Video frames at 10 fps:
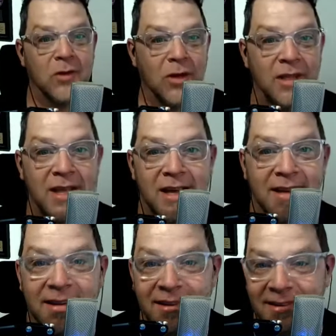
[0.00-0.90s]
Look at
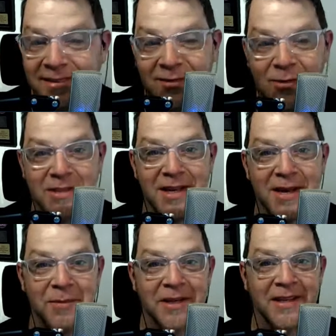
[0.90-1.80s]
that. What's
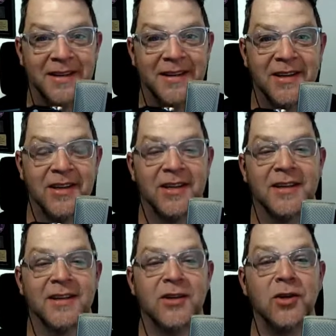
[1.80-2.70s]
happening?
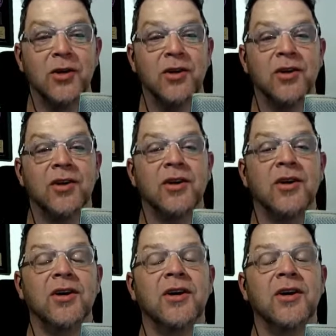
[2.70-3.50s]
Good